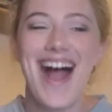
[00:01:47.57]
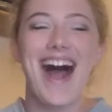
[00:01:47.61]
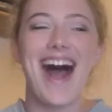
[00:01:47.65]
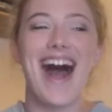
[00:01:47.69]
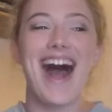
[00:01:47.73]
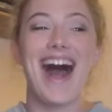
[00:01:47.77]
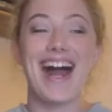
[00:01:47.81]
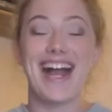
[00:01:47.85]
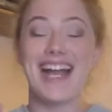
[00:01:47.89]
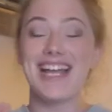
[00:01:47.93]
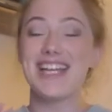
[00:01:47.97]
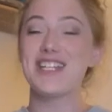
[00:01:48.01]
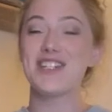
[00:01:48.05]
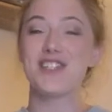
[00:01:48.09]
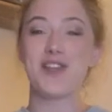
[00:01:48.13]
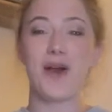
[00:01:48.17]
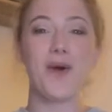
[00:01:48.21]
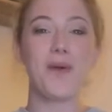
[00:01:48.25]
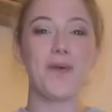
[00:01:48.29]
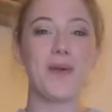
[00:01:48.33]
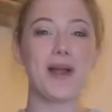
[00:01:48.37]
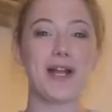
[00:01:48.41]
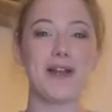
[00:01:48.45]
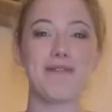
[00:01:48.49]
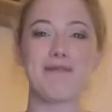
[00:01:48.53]
I
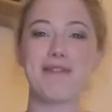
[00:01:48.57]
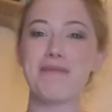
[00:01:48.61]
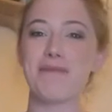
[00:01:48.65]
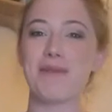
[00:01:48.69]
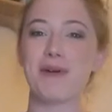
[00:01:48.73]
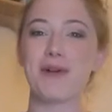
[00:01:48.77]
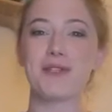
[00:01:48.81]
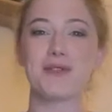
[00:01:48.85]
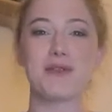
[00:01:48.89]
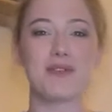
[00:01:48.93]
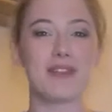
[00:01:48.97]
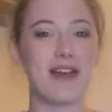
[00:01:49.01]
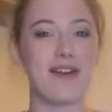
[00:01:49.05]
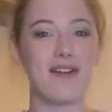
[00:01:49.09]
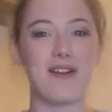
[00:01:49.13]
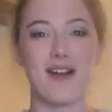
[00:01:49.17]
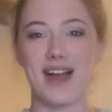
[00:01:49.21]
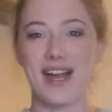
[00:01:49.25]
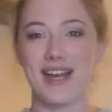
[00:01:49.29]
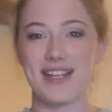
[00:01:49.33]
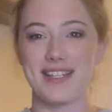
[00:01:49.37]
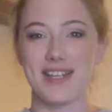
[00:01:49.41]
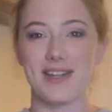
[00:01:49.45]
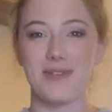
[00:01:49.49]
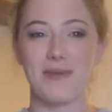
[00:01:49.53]
don't recommend books without
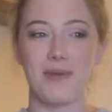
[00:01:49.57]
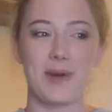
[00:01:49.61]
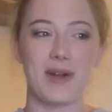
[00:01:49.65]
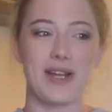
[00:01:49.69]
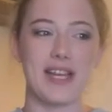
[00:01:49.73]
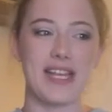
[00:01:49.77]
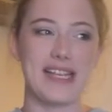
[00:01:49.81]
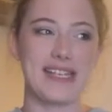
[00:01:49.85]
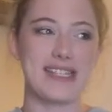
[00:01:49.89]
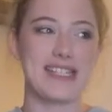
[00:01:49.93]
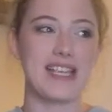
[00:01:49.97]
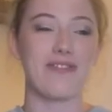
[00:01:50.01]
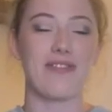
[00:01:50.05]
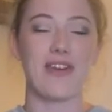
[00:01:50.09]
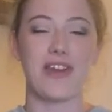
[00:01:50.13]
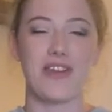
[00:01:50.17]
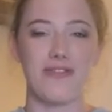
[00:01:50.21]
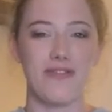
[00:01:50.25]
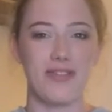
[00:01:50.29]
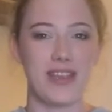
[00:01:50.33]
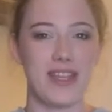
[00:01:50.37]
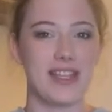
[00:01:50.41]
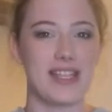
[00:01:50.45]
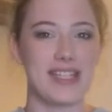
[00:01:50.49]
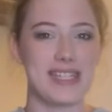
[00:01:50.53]
content warnings if I
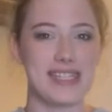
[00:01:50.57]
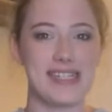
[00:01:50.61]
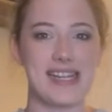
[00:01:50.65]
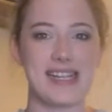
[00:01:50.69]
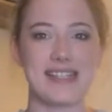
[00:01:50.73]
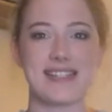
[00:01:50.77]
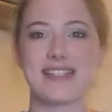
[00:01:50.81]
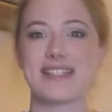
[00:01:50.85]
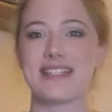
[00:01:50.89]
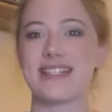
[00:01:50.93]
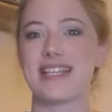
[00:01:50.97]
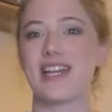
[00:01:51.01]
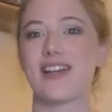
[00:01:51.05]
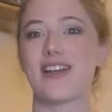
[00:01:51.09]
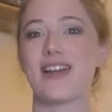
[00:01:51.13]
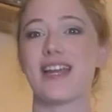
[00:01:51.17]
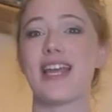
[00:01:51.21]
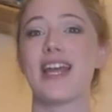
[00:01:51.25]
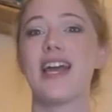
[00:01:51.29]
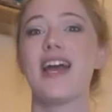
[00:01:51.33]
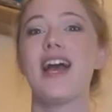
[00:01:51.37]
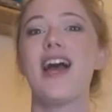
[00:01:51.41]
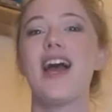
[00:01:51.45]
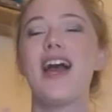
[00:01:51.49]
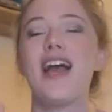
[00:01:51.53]
feel it's
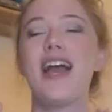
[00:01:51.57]
necessary.